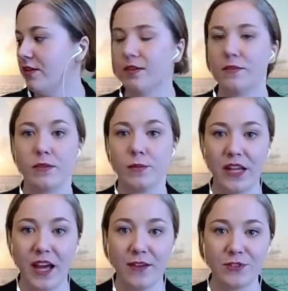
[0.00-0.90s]
we
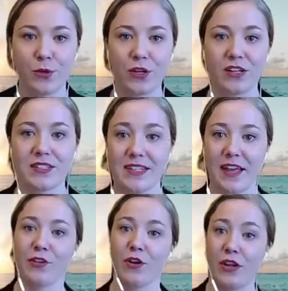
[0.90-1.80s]
have to work
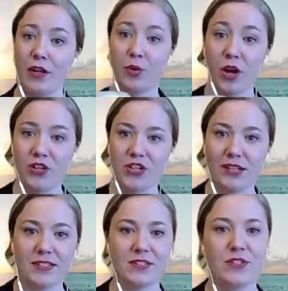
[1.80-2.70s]
together on a
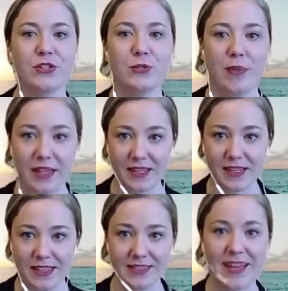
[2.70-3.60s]
project to make
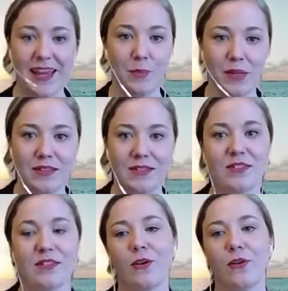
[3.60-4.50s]
this happen.
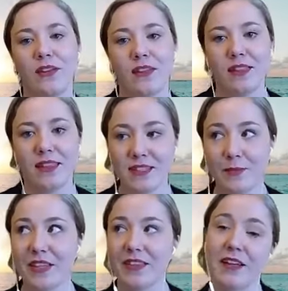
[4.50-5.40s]
So that's
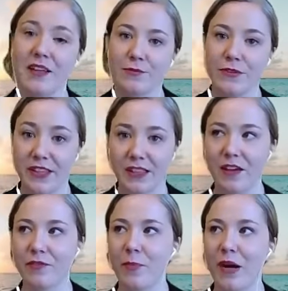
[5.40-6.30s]
something that I really
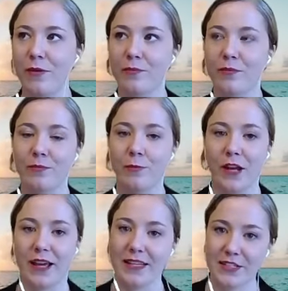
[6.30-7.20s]
love about what I
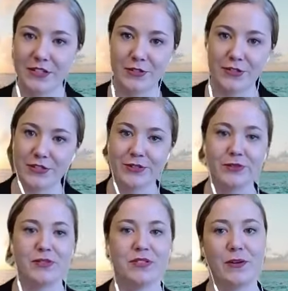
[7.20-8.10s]
get to do too.
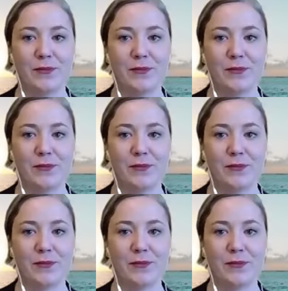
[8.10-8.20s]
So,